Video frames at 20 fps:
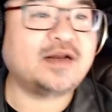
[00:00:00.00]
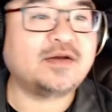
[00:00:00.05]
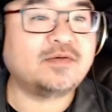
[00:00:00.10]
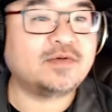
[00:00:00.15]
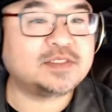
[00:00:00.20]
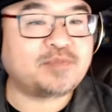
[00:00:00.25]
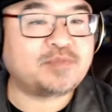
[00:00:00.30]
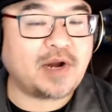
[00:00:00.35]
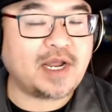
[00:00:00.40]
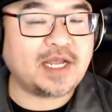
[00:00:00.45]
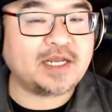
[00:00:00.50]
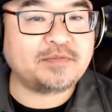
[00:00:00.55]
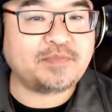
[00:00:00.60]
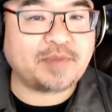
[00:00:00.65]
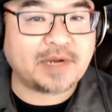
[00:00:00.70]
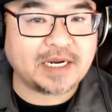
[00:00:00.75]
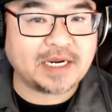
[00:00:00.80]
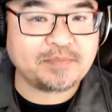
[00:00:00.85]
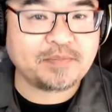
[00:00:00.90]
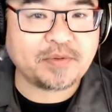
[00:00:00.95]
was Bryan
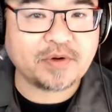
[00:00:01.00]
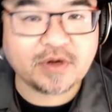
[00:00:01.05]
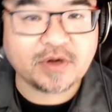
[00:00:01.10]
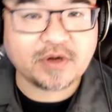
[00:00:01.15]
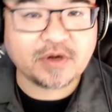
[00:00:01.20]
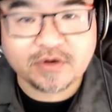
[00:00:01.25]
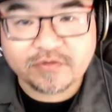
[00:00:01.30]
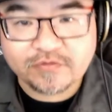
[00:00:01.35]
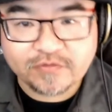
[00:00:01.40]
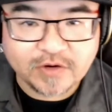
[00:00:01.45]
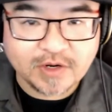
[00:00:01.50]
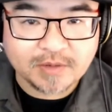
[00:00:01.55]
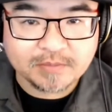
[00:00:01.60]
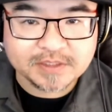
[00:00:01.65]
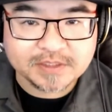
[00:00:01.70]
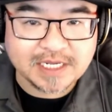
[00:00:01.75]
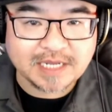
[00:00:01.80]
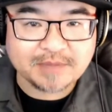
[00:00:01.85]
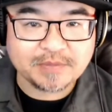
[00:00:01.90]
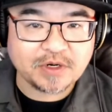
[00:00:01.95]
Piper from
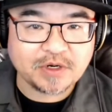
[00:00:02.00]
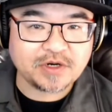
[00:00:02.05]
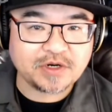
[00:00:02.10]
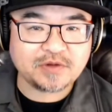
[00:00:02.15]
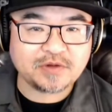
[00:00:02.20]
Diamond Audio, as